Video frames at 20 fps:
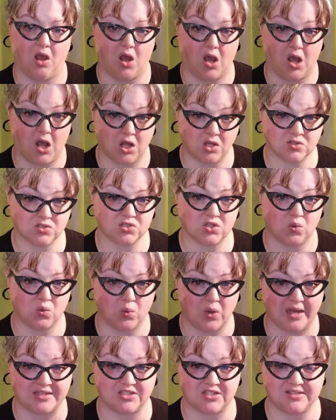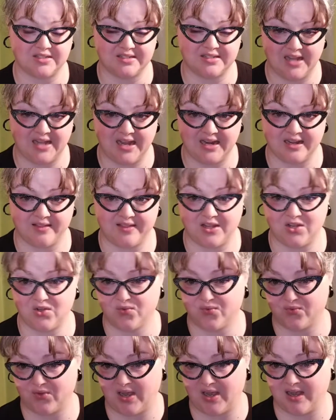also watching the data that you
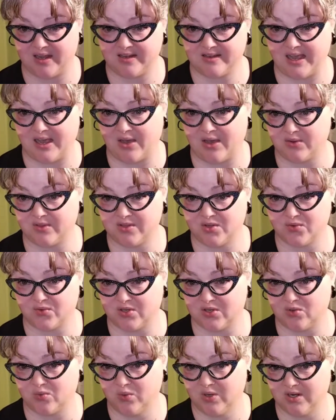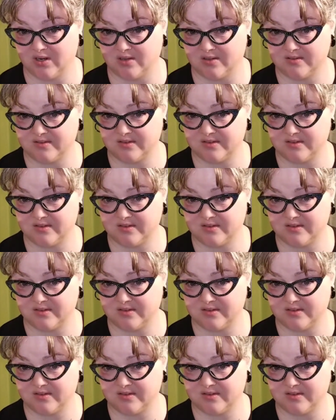find out in the real world.